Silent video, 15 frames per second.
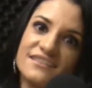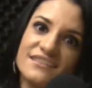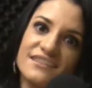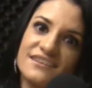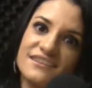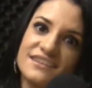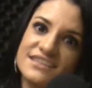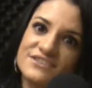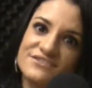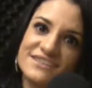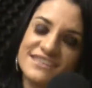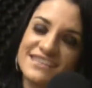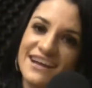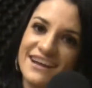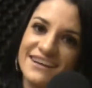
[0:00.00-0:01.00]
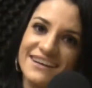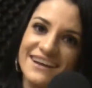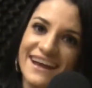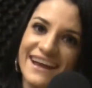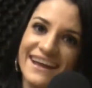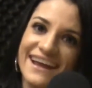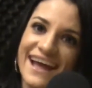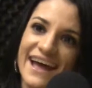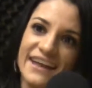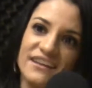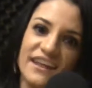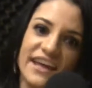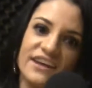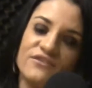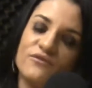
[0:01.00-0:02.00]
the list was done, and I had
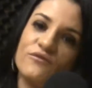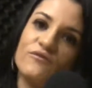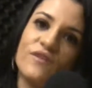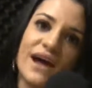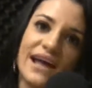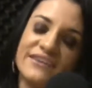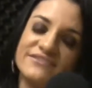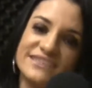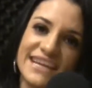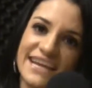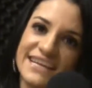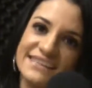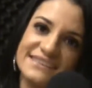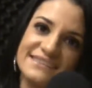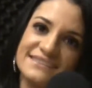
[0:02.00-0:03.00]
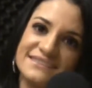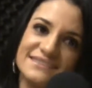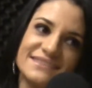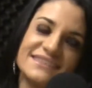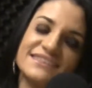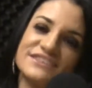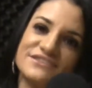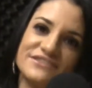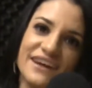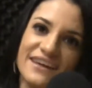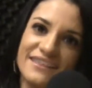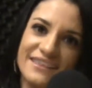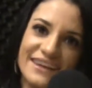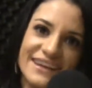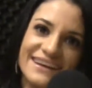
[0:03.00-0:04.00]
like five days to do
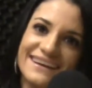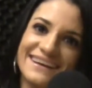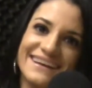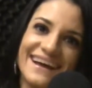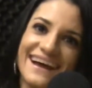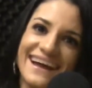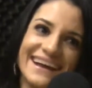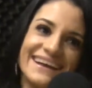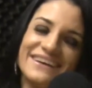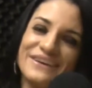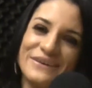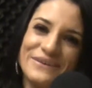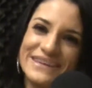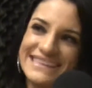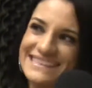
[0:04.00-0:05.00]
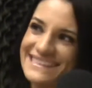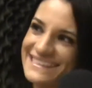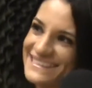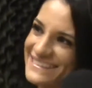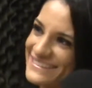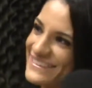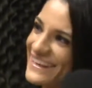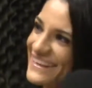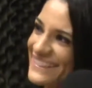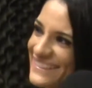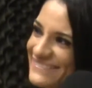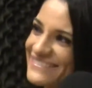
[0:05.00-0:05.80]
nothing, and I didn't know what to do. I